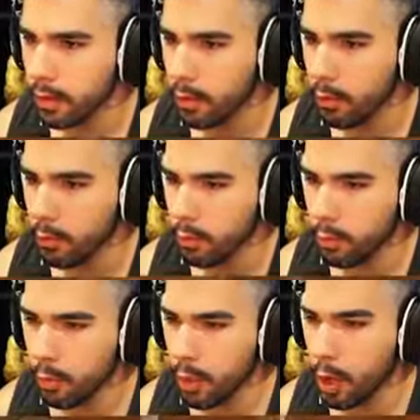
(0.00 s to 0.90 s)
Oh.
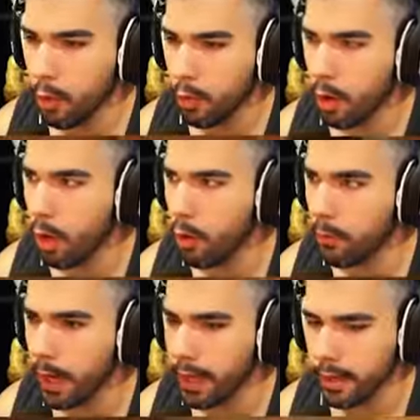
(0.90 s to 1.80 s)
No! Oh,
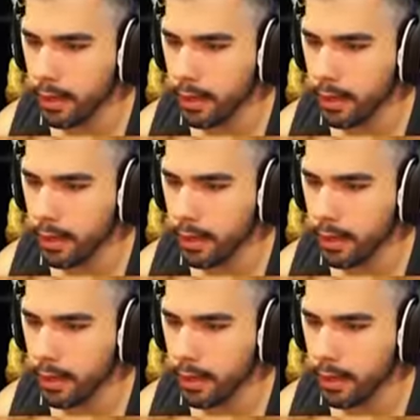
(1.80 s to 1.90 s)
my.